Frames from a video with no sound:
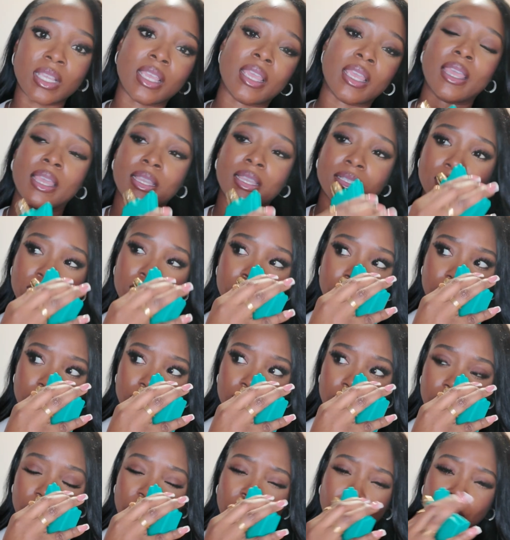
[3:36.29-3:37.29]
And
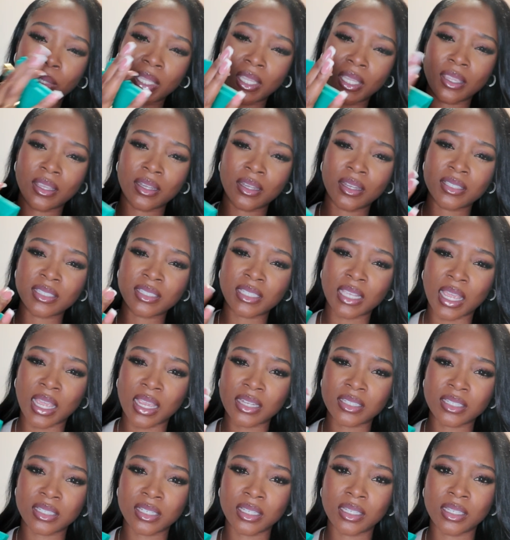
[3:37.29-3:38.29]
peony is
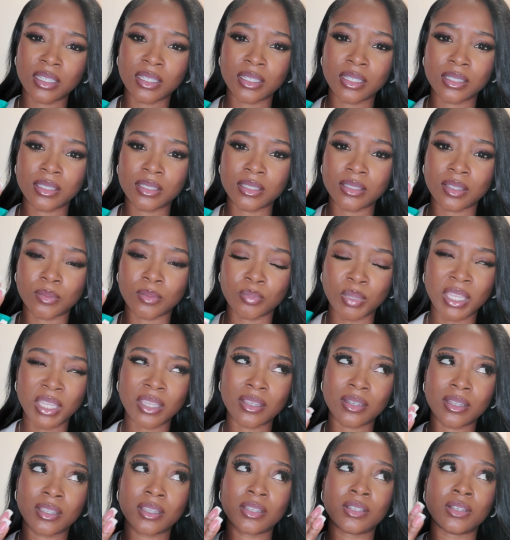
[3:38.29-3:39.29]
actually, the
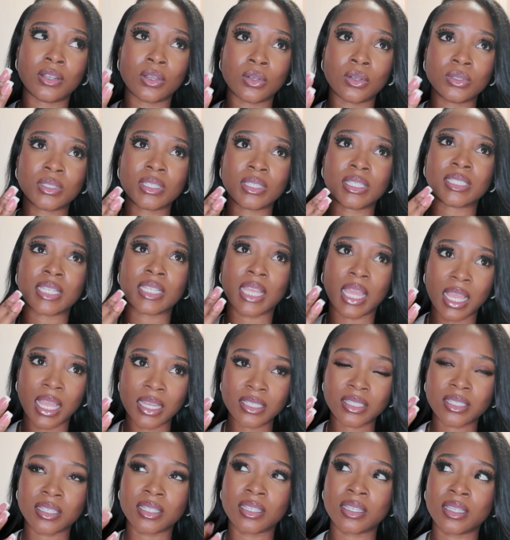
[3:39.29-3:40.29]
peony note is
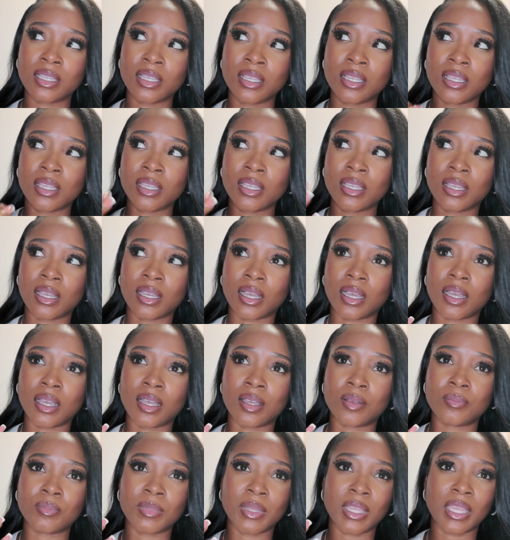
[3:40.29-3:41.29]
actually
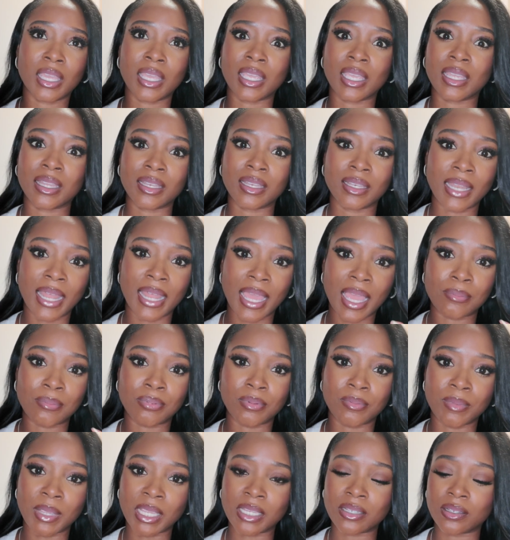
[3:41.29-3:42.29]
a lab
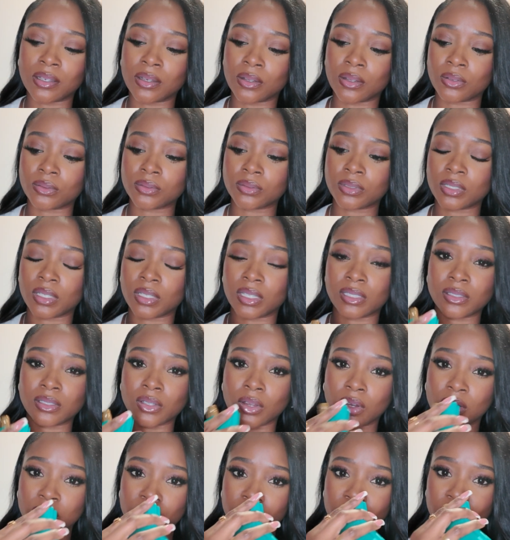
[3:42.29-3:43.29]
made note. It's
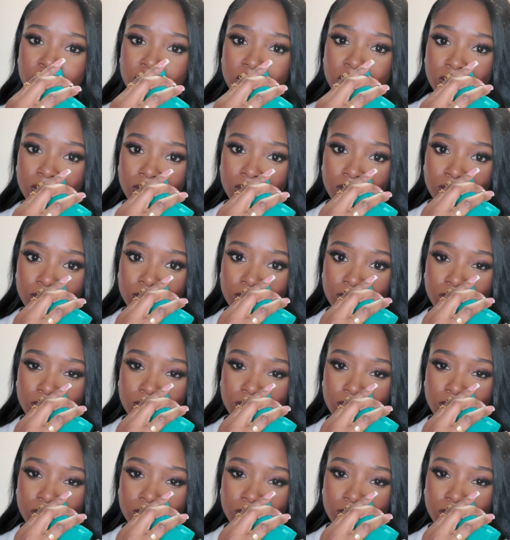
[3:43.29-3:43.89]
artificial.